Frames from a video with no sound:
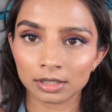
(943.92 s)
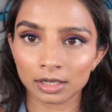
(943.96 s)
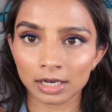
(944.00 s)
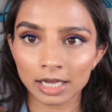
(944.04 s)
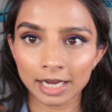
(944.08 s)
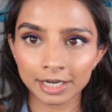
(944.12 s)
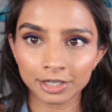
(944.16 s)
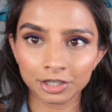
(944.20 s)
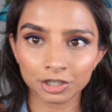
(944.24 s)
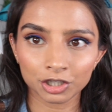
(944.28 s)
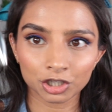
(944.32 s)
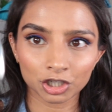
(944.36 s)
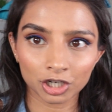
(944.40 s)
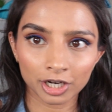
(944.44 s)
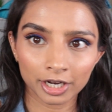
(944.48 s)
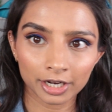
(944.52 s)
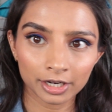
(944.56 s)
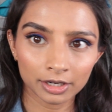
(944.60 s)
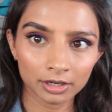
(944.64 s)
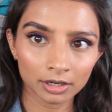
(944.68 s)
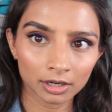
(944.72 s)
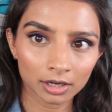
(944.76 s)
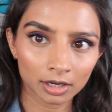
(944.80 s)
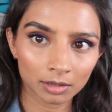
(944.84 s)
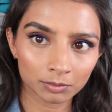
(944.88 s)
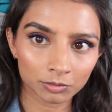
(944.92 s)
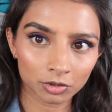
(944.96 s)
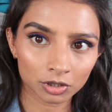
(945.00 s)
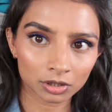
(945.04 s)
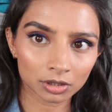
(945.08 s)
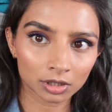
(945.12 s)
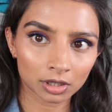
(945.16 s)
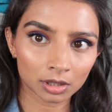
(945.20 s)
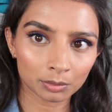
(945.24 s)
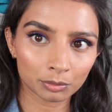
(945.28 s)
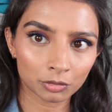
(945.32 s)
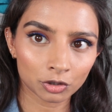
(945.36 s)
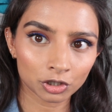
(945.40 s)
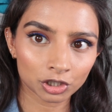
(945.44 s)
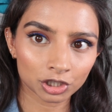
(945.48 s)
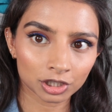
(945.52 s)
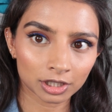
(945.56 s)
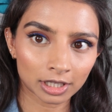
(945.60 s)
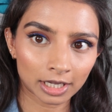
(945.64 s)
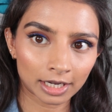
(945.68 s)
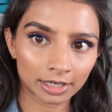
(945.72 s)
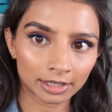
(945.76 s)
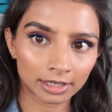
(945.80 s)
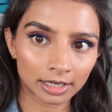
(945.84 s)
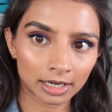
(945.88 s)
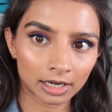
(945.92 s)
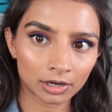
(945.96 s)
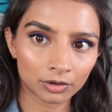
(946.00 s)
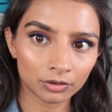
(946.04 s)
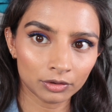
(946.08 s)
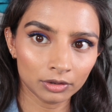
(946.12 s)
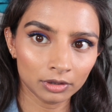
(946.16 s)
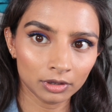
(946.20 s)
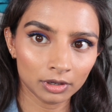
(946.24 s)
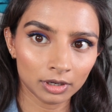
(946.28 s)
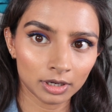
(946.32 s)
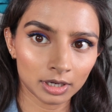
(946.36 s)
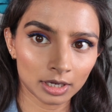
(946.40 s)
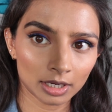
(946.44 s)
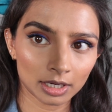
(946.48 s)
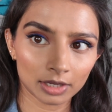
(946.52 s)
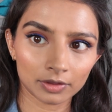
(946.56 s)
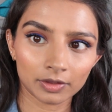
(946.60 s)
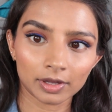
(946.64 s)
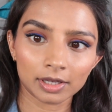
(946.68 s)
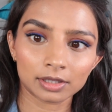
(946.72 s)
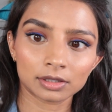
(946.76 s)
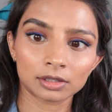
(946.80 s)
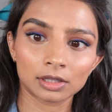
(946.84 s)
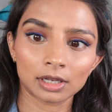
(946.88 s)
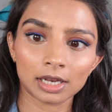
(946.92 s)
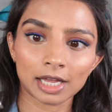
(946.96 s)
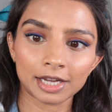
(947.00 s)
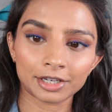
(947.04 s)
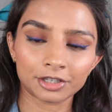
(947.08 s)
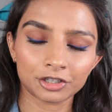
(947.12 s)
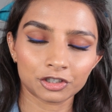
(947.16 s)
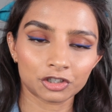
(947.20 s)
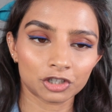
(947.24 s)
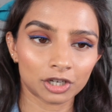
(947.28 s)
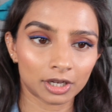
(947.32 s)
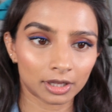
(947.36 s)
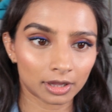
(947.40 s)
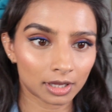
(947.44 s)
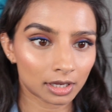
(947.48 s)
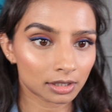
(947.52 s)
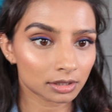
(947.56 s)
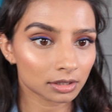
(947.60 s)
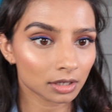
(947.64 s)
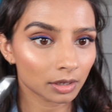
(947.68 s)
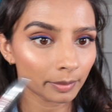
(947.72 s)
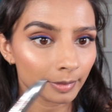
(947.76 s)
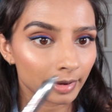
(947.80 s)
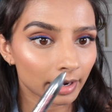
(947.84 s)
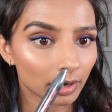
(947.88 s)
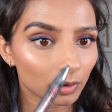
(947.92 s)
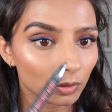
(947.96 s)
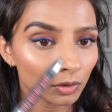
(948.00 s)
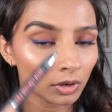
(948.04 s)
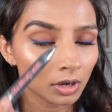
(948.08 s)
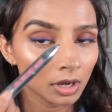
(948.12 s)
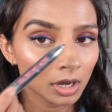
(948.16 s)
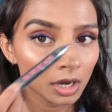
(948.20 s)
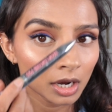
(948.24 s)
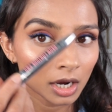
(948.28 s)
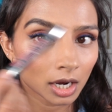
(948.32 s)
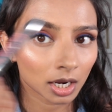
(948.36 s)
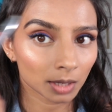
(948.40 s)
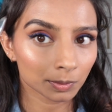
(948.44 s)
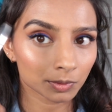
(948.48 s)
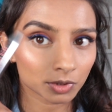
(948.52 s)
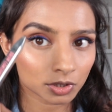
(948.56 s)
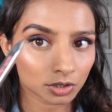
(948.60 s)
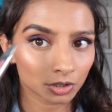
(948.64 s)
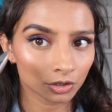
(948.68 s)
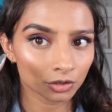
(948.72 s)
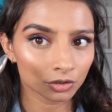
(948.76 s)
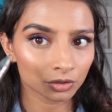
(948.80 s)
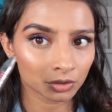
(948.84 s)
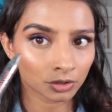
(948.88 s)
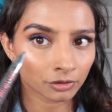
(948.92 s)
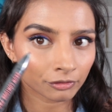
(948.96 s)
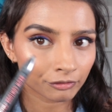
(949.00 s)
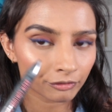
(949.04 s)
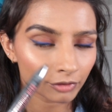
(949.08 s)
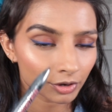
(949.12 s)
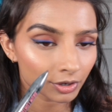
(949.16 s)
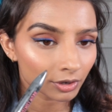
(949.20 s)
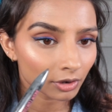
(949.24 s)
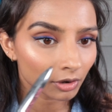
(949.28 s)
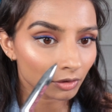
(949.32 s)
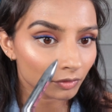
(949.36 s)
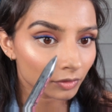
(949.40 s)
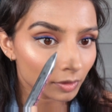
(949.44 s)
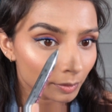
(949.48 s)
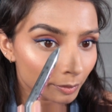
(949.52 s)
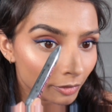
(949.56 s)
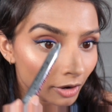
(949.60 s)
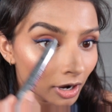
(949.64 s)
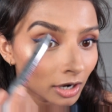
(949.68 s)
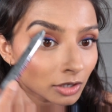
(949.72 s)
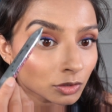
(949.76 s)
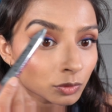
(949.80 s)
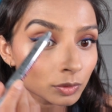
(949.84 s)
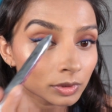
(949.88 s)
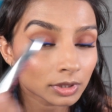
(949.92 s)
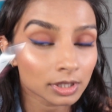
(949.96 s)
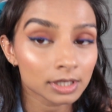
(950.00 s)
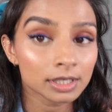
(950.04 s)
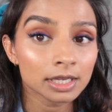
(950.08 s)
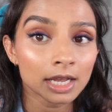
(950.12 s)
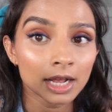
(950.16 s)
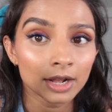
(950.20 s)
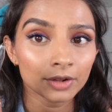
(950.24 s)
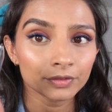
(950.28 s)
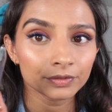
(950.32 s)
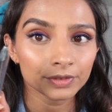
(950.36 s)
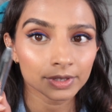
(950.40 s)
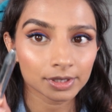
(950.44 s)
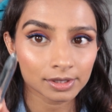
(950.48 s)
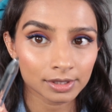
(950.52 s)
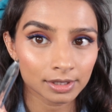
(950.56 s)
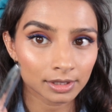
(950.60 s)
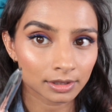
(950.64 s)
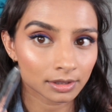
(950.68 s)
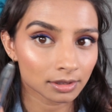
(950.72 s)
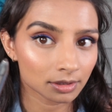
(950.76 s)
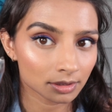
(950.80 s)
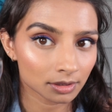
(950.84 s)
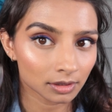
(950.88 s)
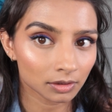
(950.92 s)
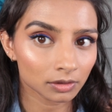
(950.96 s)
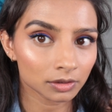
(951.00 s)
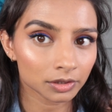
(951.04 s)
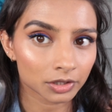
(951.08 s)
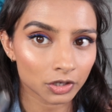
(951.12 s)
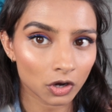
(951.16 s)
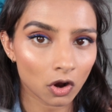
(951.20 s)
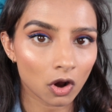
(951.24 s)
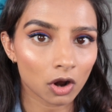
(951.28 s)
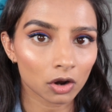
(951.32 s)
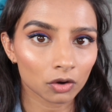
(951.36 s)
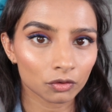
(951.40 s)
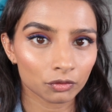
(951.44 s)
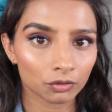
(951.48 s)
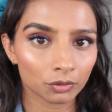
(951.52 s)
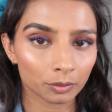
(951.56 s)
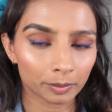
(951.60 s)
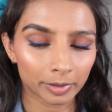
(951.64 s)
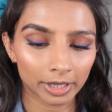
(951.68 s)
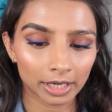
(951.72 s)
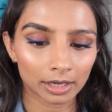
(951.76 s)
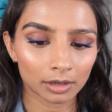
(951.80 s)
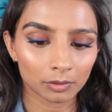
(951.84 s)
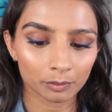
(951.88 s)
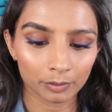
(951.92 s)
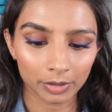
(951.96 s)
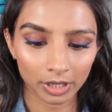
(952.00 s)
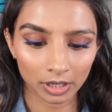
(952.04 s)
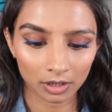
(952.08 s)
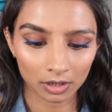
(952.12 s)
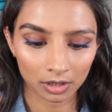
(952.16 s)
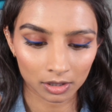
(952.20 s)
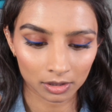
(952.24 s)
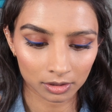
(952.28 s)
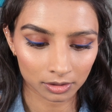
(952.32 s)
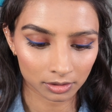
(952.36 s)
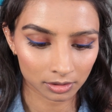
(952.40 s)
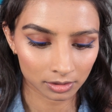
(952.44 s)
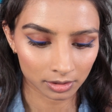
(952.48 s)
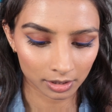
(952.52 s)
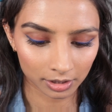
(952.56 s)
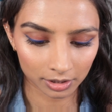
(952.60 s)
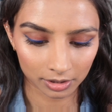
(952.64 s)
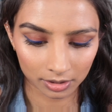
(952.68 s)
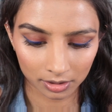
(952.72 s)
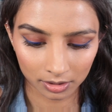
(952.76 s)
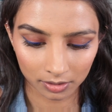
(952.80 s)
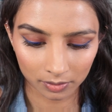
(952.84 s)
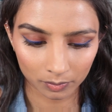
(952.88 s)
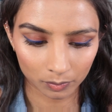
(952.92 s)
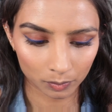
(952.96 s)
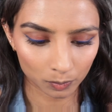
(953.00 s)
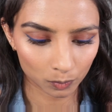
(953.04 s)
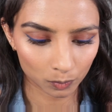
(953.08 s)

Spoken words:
a lighter shade. I'm just going to push that down, and that's the lighter shade that's come out. I'm just going to do the front of the brows with this. This is still dark for me because this